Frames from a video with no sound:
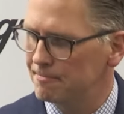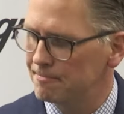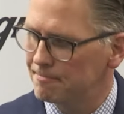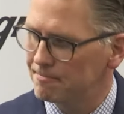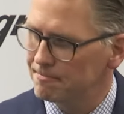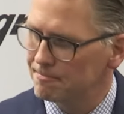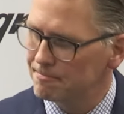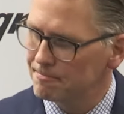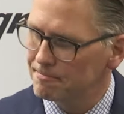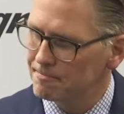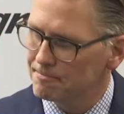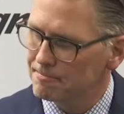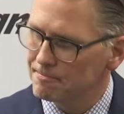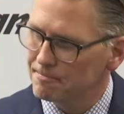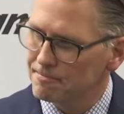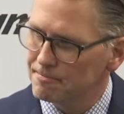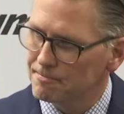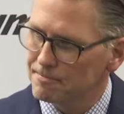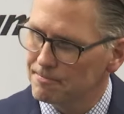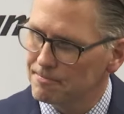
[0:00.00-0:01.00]
Seem to
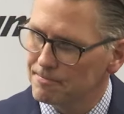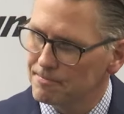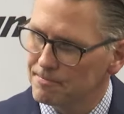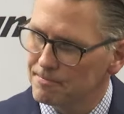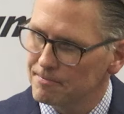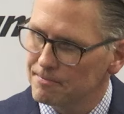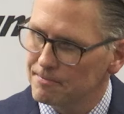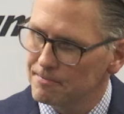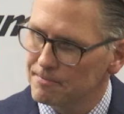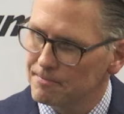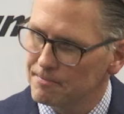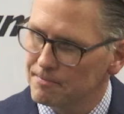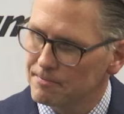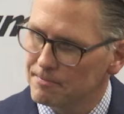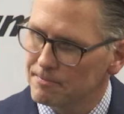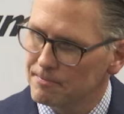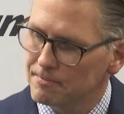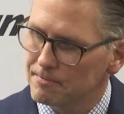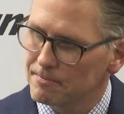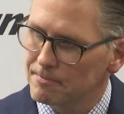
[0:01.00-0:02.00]
be attacking more
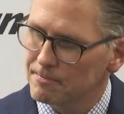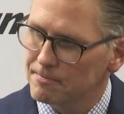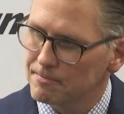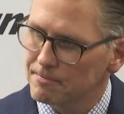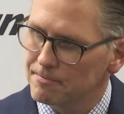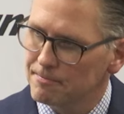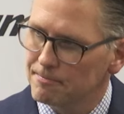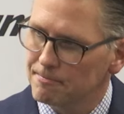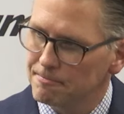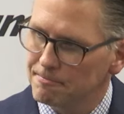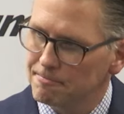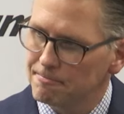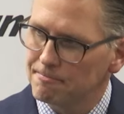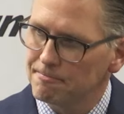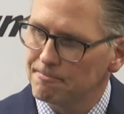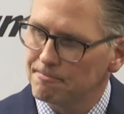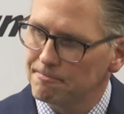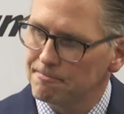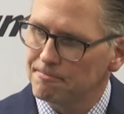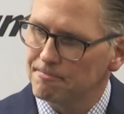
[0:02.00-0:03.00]
speed tonight
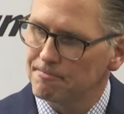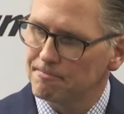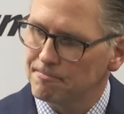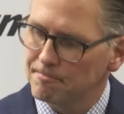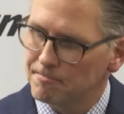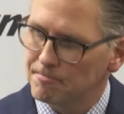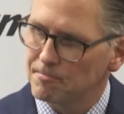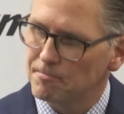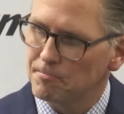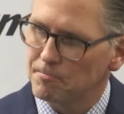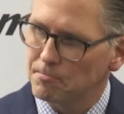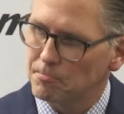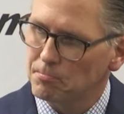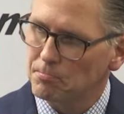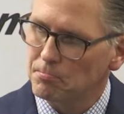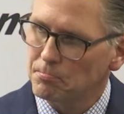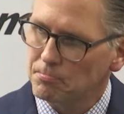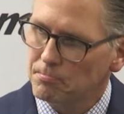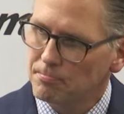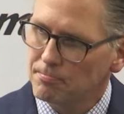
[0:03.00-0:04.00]
than you have
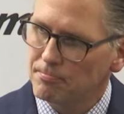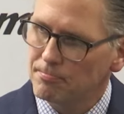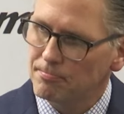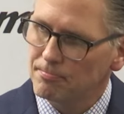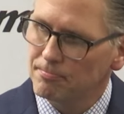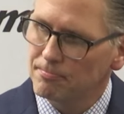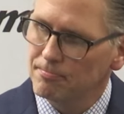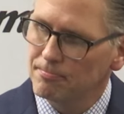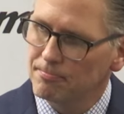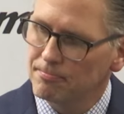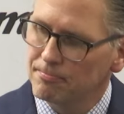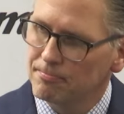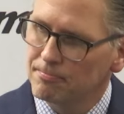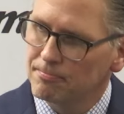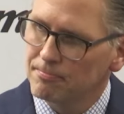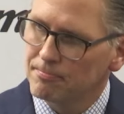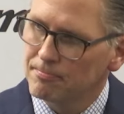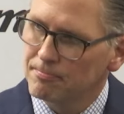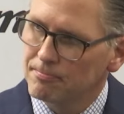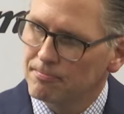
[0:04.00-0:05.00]
time
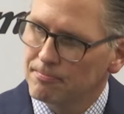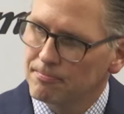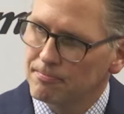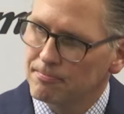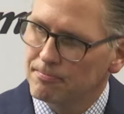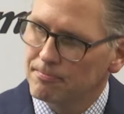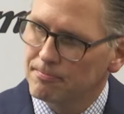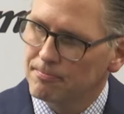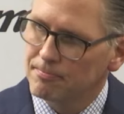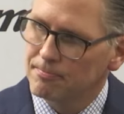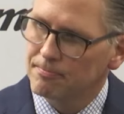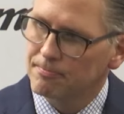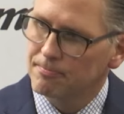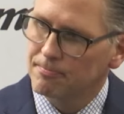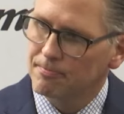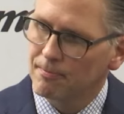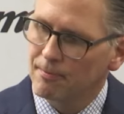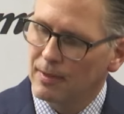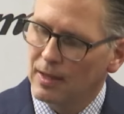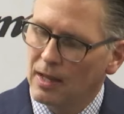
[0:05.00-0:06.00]
machine? Is that part of the
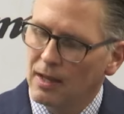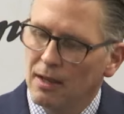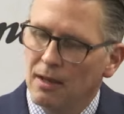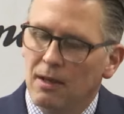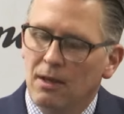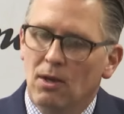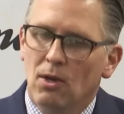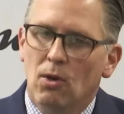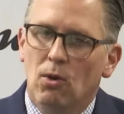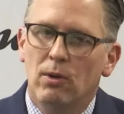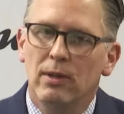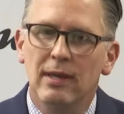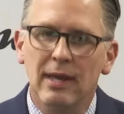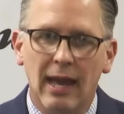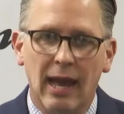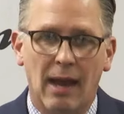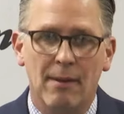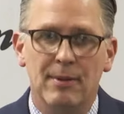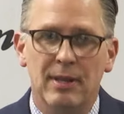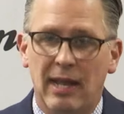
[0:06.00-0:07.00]
game plan?
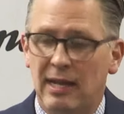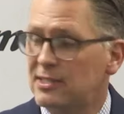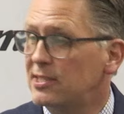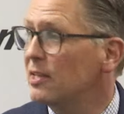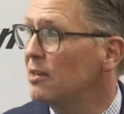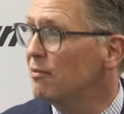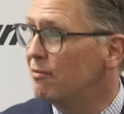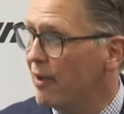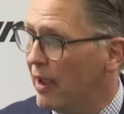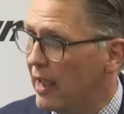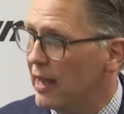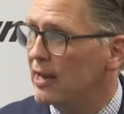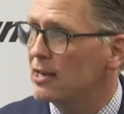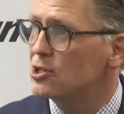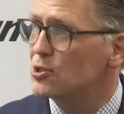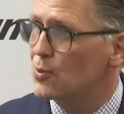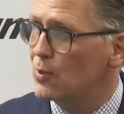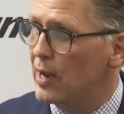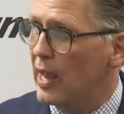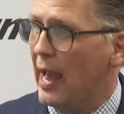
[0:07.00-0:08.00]
Yeah, I mean that's an
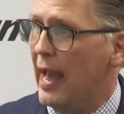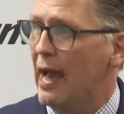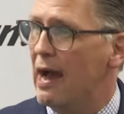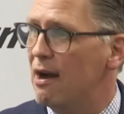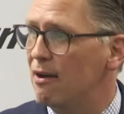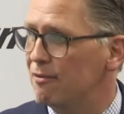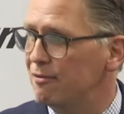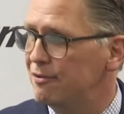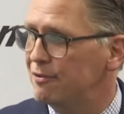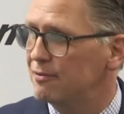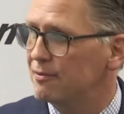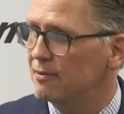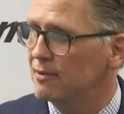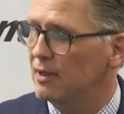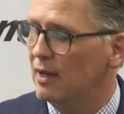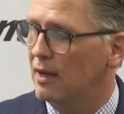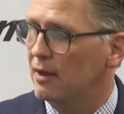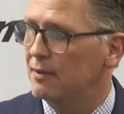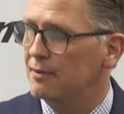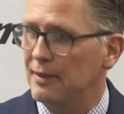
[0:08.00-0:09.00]
advantage we have.
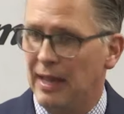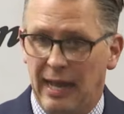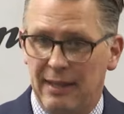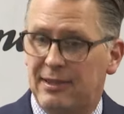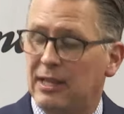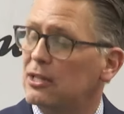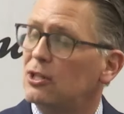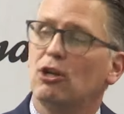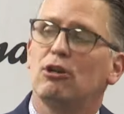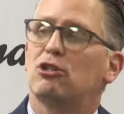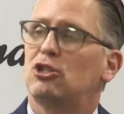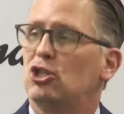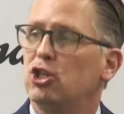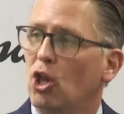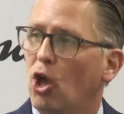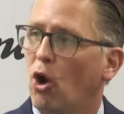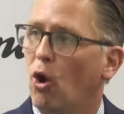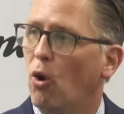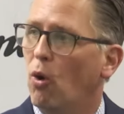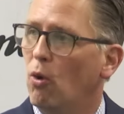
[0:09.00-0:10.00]
Uh, not that they're
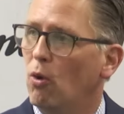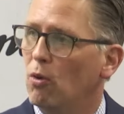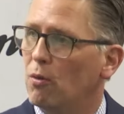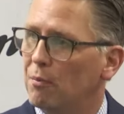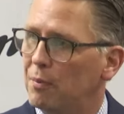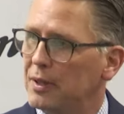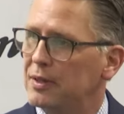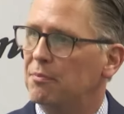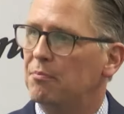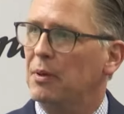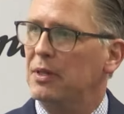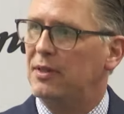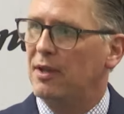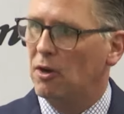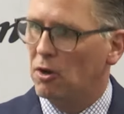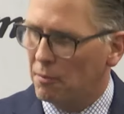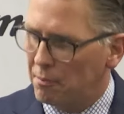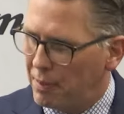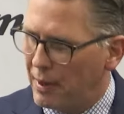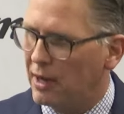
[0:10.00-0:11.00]
slow, but but
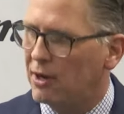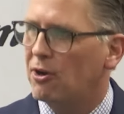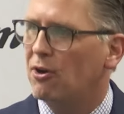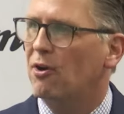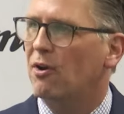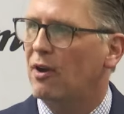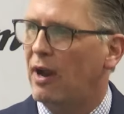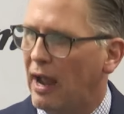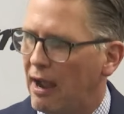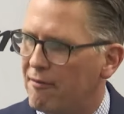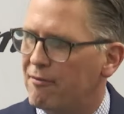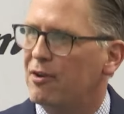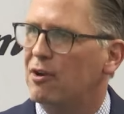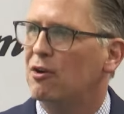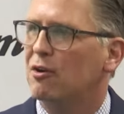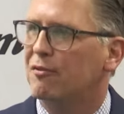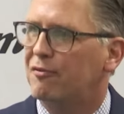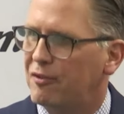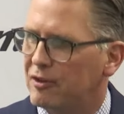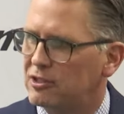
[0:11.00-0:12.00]
they're a bigger,
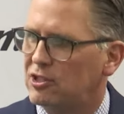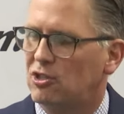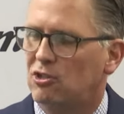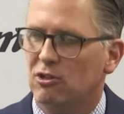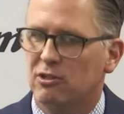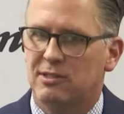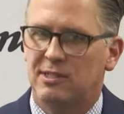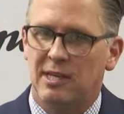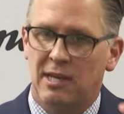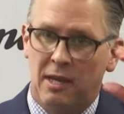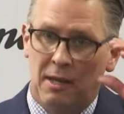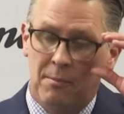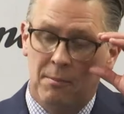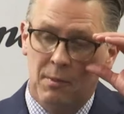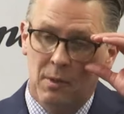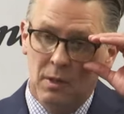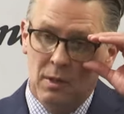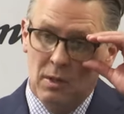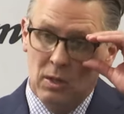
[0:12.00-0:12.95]
heavier physical team.